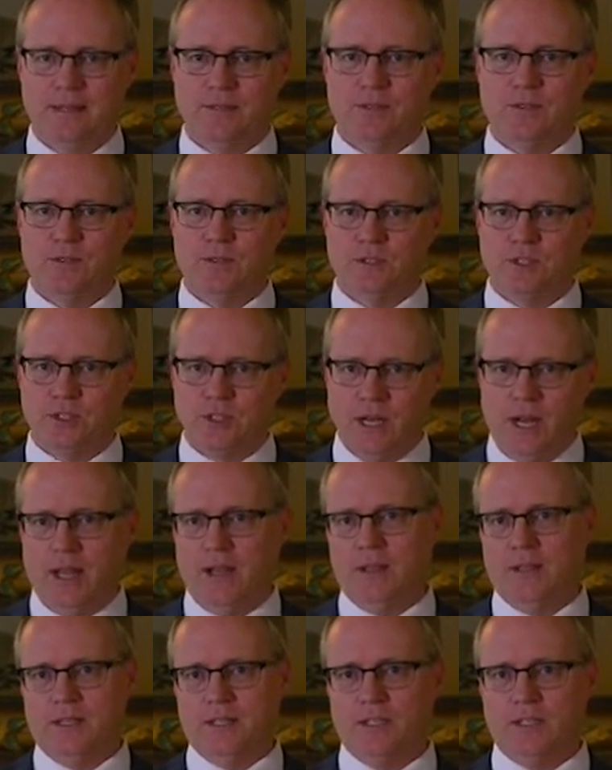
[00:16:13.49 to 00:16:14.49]
to
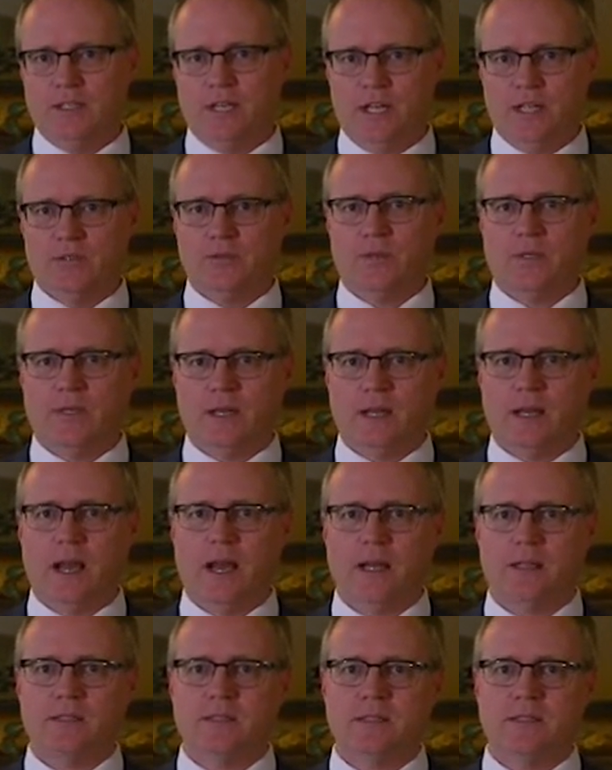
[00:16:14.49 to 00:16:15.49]
challenge Hendrik de
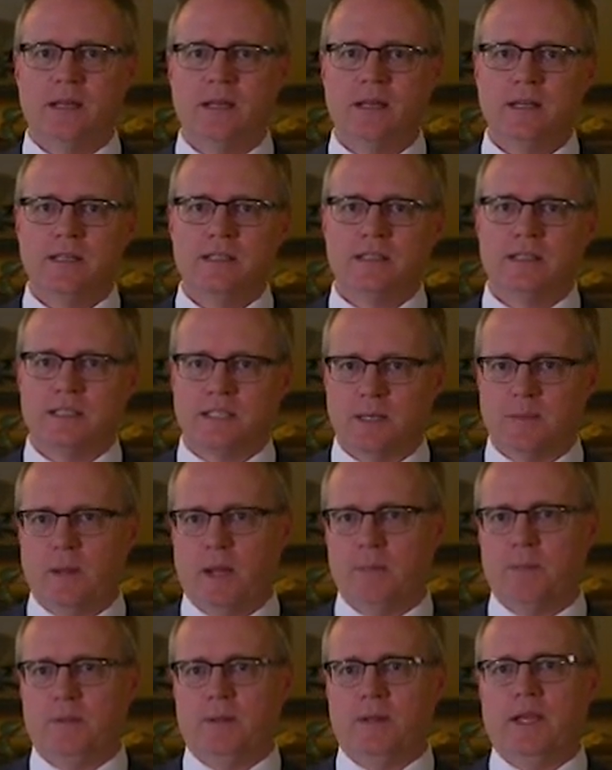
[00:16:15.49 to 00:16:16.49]
Cock's
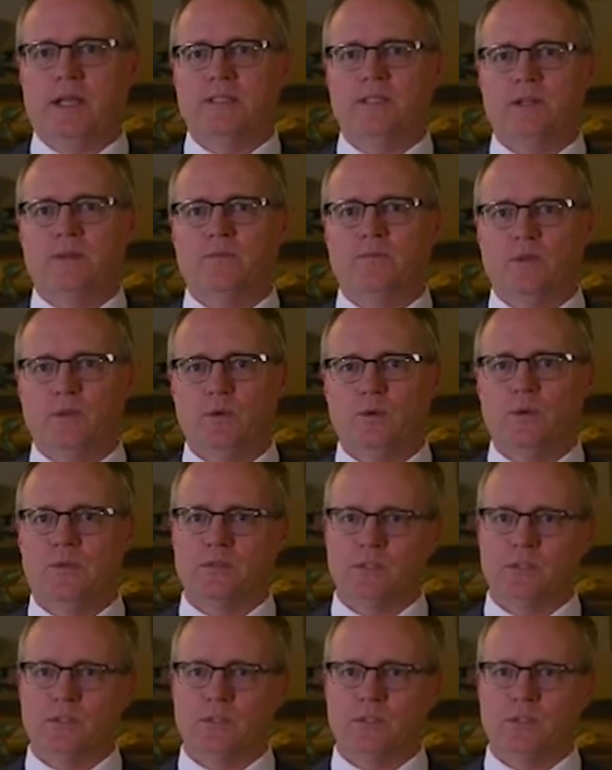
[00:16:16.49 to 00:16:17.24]
semi Pelagian view of